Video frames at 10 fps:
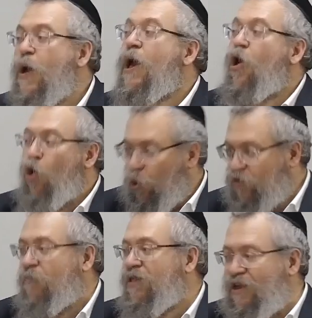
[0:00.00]

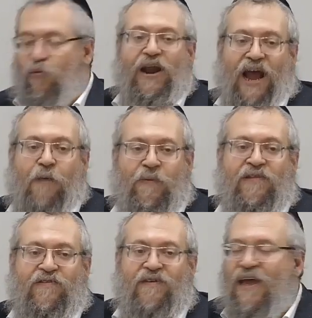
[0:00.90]
Einoi is
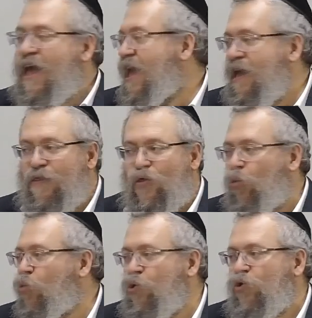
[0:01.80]
not God
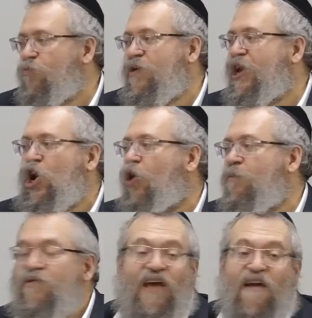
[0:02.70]
himself. It's not the
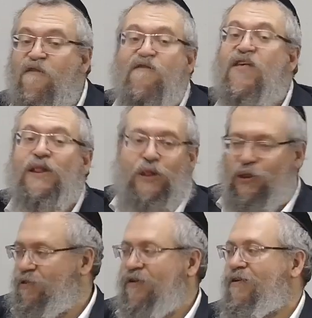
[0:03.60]
Eibishter himself.